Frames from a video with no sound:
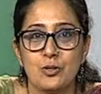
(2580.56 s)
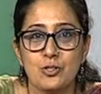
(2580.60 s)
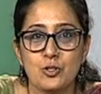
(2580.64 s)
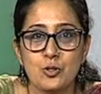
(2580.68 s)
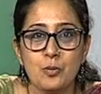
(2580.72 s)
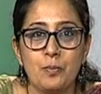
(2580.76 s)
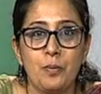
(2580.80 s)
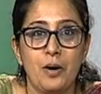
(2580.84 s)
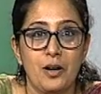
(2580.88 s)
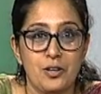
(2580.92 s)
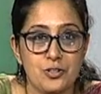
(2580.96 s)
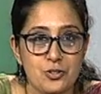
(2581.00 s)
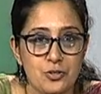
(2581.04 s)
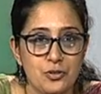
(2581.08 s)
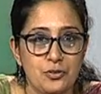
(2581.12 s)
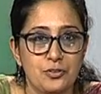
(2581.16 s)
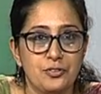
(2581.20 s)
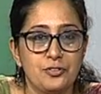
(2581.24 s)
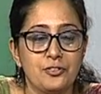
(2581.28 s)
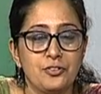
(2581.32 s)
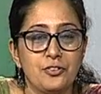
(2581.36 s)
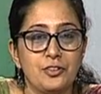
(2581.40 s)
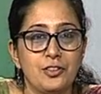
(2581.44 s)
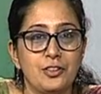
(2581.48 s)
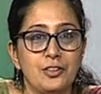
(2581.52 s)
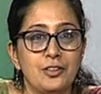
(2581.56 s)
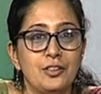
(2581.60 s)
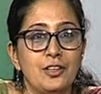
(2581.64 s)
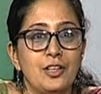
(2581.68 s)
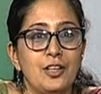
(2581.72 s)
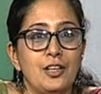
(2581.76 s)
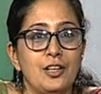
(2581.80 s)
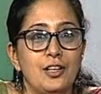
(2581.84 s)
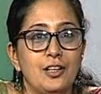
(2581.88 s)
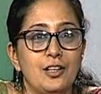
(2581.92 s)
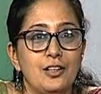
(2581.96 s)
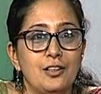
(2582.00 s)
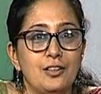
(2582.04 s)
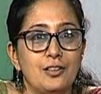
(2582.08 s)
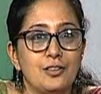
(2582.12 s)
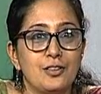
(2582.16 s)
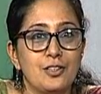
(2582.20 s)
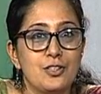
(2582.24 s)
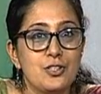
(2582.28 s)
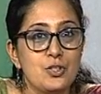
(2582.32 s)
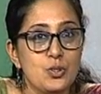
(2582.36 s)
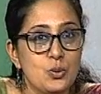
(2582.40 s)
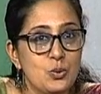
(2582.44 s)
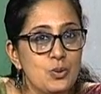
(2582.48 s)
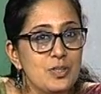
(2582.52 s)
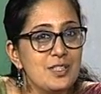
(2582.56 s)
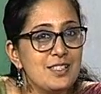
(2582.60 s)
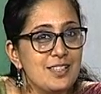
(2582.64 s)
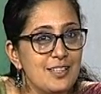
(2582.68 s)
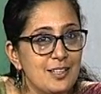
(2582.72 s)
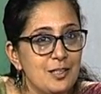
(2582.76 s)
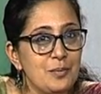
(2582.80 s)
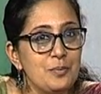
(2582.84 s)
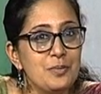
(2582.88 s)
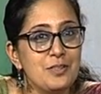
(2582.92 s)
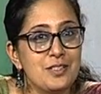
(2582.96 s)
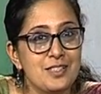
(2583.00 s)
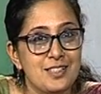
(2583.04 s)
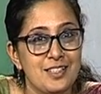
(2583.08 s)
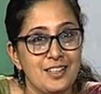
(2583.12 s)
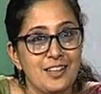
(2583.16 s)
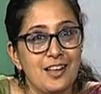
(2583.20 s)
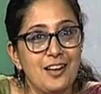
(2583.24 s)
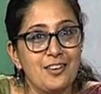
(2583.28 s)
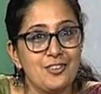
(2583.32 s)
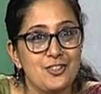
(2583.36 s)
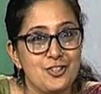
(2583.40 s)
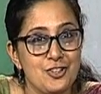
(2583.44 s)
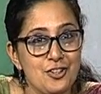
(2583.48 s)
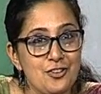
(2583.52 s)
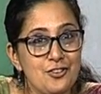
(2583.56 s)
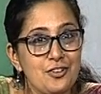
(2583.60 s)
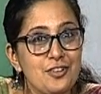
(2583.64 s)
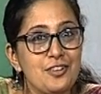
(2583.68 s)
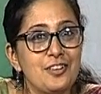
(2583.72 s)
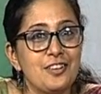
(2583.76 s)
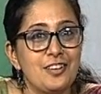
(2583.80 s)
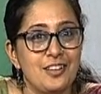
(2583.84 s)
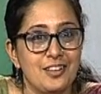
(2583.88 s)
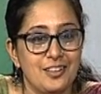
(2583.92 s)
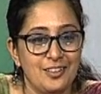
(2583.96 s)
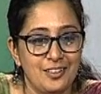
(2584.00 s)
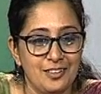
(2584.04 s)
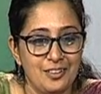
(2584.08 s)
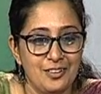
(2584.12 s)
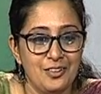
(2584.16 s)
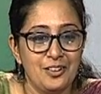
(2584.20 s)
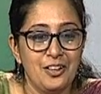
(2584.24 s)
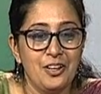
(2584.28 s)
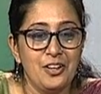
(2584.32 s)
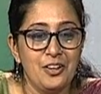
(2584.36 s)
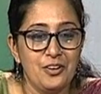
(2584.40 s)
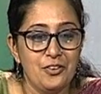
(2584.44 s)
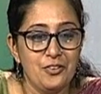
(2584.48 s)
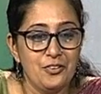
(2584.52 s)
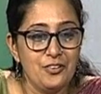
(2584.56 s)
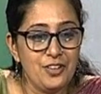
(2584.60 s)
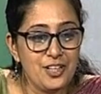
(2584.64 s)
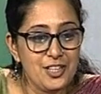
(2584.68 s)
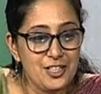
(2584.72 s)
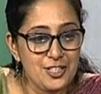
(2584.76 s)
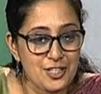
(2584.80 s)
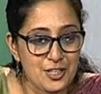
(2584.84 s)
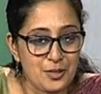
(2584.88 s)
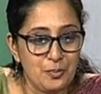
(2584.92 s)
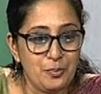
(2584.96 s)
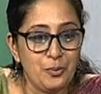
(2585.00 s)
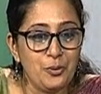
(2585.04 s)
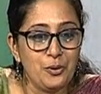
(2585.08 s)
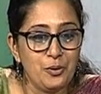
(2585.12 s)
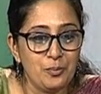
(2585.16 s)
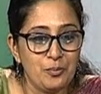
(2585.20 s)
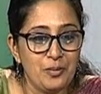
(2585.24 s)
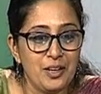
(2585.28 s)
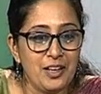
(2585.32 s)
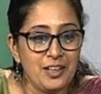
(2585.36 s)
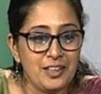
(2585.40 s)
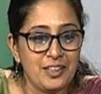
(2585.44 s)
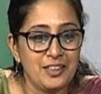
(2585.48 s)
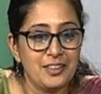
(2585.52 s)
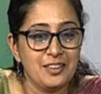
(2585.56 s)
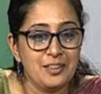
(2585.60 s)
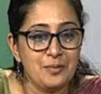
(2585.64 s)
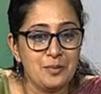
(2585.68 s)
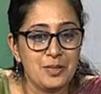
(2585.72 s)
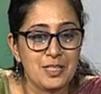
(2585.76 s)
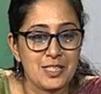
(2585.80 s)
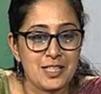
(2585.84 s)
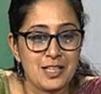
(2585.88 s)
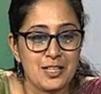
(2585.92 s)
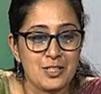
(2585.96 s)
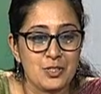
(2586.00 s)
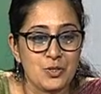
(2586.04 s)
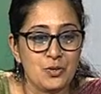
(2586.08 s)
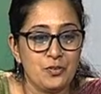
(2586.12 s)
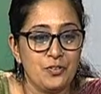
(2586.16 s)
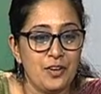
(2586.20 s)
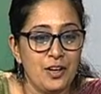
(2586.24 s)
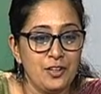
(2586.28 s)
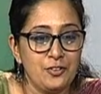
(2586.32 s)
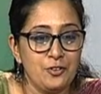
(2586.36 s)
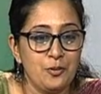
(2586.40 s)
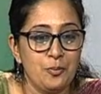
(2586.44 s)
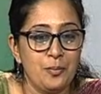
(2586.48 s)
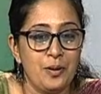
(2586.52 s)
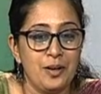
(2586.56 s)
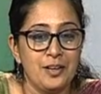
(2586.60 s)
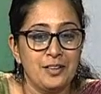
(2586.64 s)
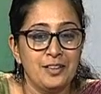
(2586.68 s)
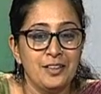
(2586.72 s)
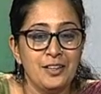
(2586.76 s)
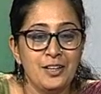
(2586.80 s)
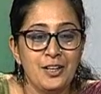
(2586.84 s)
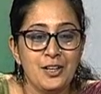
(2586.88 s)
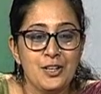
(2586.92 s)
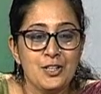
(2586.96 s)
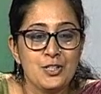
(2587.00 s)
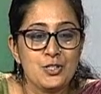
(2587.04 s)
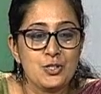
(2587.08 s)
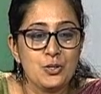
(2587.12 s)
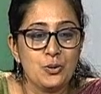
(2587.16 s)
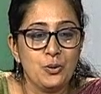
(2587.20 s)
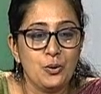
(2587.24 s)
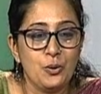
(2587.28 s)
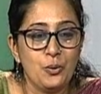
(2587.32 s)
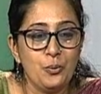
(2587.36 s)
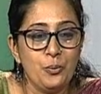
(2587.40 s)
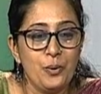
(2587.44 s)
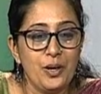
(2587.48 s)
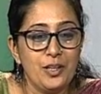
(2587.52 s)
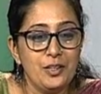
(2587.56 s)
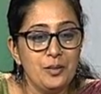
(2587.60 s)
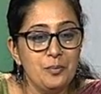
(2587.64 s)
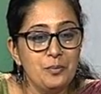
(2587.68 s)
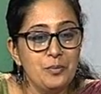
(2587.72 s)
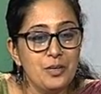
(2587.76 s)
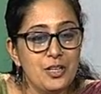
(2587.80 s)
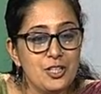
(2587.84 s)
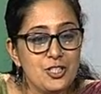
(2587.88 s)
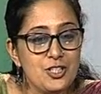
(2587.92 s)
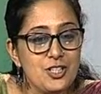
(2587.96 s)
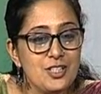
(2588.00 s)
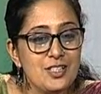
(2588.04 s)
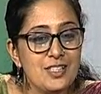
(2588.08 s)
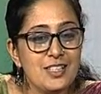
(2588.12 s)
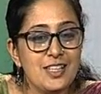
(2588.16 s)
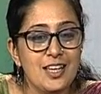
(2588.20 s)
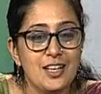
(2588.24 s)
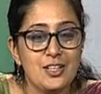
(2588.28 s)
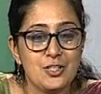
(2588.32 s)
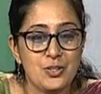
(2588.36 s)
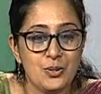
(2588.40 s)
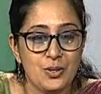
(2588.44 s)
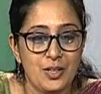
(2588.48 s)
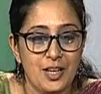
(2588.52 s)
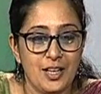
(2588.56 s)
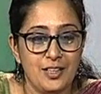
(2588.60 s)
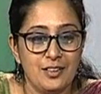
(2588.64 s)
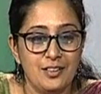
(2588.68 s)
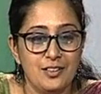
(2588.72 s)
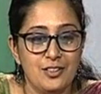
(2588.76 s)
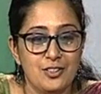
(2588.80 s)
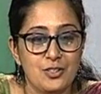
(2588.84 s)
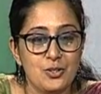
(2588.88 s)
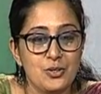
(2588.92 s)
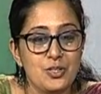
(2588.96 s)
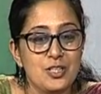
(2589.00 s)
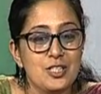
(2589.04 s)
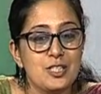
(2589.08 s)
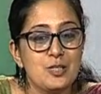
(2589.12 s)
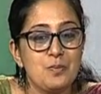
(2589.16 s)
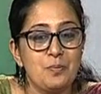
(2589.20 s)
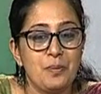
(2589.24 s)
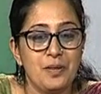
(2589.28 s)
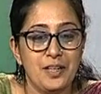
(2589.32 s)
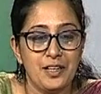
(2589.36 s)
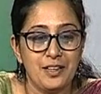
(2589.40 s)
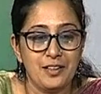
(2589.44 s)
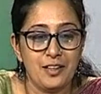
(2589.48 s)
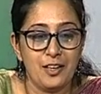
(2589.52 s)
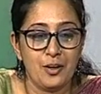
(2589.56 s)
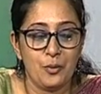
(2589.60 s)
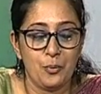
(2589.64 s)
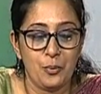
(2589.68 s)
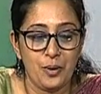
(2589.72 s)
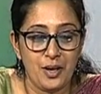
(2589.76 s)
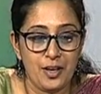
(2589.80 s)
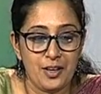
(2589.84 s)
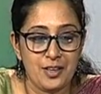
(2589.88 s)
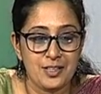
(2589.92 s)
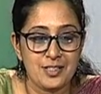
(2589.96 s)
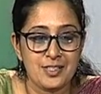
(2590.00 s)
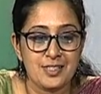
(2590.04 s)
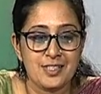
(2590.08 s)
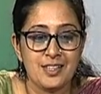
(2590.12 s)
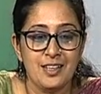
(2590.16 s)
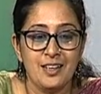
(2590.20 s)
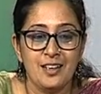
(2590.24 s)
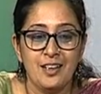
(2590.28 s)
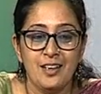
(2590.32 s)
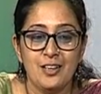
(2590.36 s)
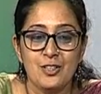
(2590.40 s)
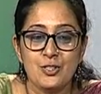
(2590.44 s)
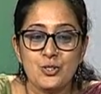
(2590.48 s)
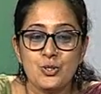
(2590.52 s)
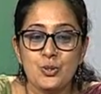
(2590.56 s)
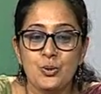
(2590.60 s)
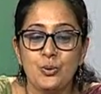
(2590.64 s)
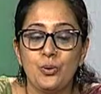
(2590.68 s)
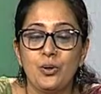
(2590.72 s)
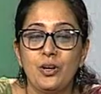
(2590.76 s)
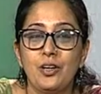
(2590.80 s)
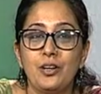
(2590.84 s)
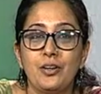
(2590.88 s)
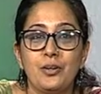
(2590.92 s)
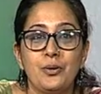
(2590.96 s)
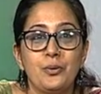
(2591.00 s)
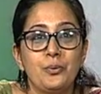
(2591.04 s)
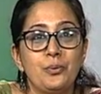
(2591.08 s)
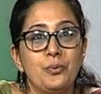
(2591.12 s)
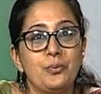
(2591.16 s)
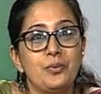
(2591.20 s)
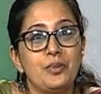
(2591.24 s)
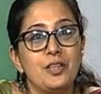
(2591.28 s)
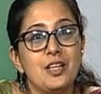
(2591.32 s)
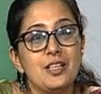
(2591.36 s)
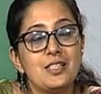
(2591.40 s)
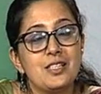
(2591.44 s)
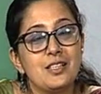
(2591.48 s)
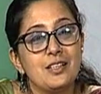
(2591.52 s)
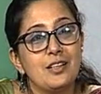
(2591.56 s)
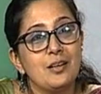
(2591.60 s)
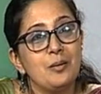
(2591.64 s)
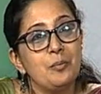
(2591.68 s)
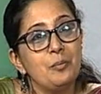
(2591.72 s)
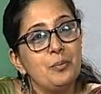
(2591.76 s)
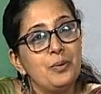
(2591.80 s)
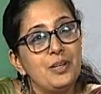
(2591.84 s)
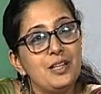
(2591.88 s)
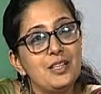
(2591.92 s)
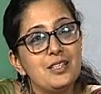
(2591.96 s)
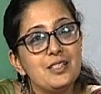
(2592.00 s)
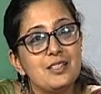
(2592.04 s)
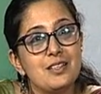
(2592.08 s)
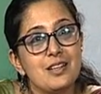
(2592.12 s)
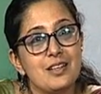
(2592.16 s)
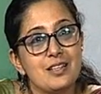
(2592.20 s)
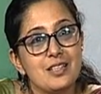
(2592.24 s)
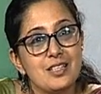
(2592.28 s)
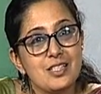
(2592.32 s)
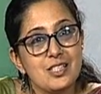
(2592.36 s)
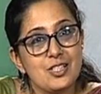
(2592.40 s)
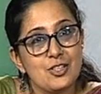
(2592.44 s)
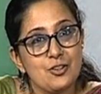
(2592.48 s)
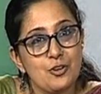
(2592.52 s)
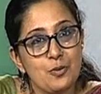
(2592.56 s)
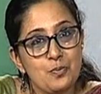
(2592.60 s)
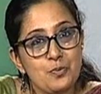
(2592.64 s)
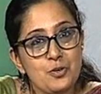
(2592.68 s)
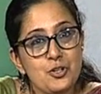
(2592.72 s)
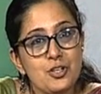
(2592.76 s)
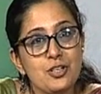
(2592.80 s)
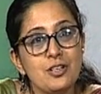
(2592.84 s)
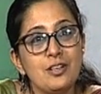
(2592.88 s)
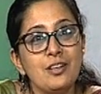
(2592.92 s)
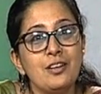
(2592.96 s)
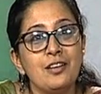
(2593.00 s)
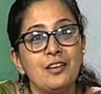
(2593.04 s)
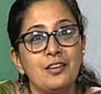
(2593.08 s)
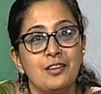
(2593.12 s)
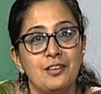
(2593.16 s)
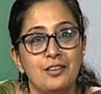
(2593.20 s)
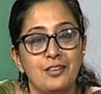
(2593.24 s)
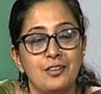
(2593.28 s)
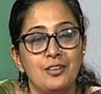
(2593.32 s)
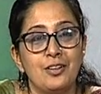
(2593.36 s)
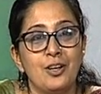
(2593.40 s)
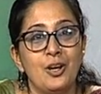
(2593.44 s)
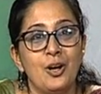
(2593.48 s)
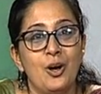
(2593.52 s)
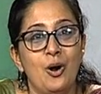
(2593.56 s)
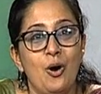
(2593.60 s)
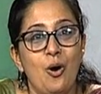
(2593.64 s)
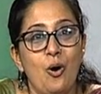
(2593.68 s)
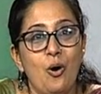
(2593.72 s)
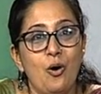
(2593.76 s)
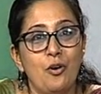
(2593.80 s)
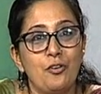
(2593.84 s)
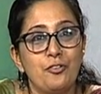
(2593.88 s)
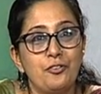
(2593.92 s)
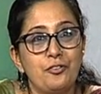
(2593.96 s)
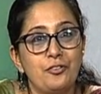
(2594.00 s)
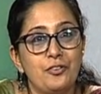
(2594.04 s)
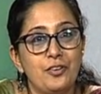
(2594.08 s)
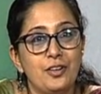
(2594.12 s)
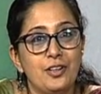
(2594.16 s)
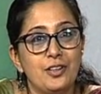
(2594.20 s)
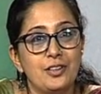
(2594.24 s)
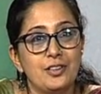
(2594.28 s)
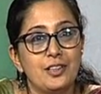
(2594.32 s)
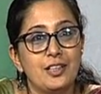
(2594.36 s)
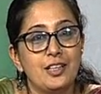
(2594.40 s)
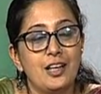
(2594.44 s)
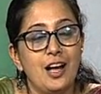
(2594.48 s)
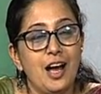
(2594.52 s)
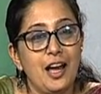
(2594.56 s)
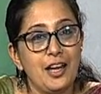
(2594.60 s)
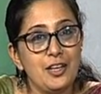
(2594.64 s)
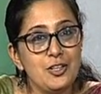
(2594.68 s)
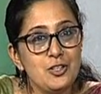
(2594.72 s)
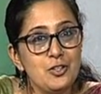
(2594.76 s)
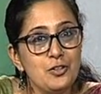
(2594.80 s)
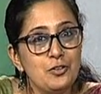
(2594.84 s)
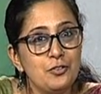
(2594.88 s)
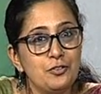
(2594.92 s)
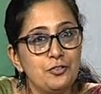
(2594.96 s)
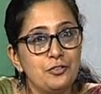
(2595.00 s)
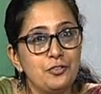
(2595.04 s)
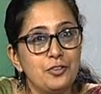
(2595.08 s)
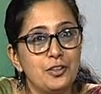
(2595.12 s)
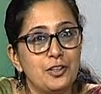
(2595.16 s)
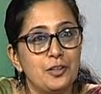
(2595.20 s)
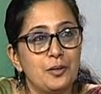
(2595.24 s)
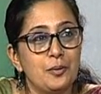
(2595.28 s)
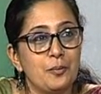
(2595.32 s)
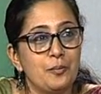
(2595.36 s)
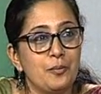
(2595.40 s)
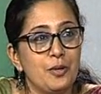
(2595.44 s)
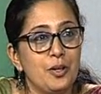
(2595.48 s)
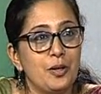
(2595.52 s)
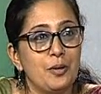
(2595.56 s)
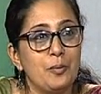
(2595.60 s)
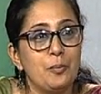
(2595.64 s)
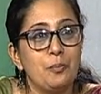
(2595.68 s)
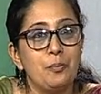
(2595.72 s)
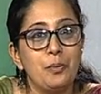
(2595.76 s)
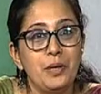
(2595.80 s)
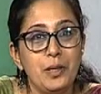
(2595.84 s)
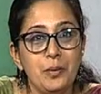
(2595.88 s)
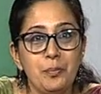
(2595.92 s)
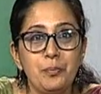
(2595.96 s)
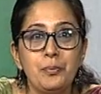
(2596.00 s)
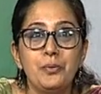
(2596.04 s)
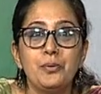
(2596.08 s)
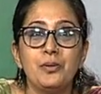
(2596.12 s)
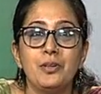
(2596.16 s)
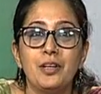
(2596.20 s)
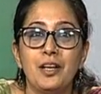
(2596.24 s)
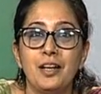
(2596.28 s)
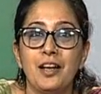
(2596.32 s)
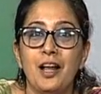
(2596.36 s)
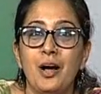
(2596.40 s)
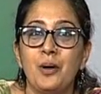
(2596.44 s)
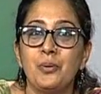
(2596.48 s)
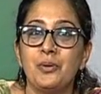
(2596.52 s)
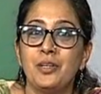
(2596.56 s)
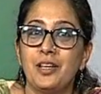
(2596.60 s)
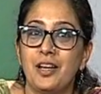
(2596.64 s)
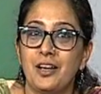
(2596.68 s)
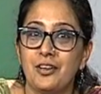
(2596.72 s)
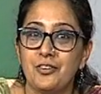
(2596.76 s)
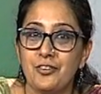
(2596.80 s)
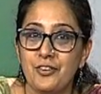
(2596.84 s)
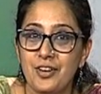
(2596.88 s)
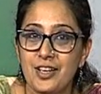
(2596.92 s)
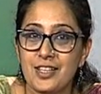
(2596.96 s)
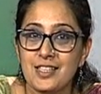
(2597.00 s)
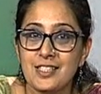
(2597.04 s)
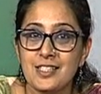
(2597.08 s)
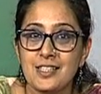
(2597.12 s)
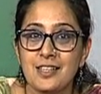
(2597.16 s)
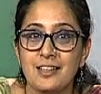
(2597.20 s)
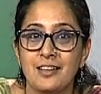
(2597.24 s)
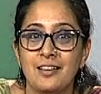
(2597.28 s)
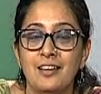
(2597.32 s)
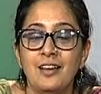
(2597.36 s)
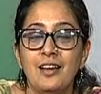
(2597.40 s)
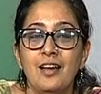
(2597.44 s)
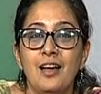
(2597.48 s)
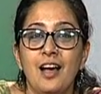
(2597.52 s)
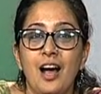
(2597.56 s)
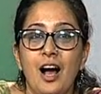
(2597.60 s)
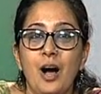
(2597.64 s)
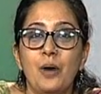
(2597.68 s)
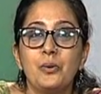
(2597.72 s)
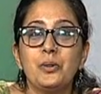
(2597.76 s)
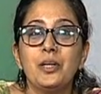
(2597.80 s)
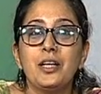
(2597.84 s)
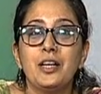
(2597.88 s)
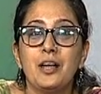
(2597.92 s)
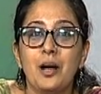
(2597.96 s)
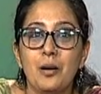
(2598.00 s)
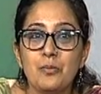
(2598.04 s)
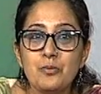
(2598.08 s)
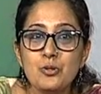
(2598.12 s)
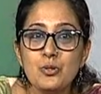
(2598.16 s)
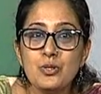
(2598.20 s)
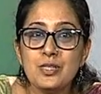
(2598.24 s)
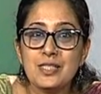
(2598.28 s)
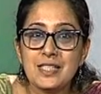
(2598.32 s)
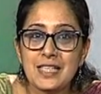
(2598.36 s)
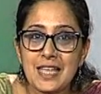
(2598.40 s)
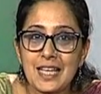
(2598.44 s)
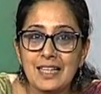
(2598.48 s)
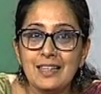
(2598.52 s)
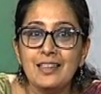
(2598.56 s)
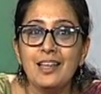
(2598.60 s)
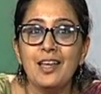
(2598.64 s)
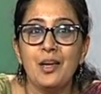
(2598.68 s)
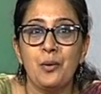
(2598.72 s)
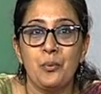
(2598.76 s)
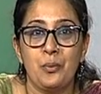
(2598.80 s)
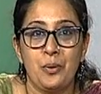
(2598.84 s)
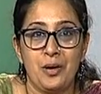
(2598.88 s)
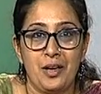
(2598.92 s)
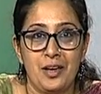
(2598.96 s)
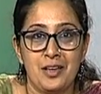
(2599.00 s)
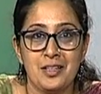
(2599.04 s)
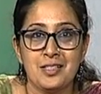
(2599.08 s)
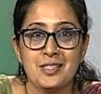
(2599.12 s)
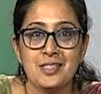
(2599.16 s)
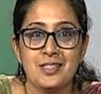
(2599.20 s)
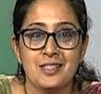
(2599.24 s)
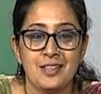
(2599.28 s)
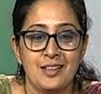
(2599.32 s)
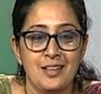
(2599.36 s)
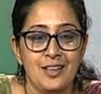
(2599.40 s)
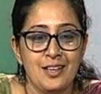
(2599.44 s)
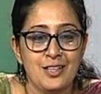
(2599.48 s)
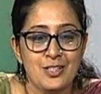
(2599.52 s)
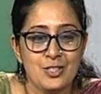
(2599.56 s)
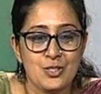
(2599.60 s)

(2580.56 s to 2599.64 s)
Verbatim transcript: it's also part of uh, the school syllabus and young children read a poem like In the Bazaars of Hyderabad. So where the merchants get together to display their wares so uh, you, there's a complete description here of uh, the kind of uh, uh, people and how they are dressed and how they come to sell their wares.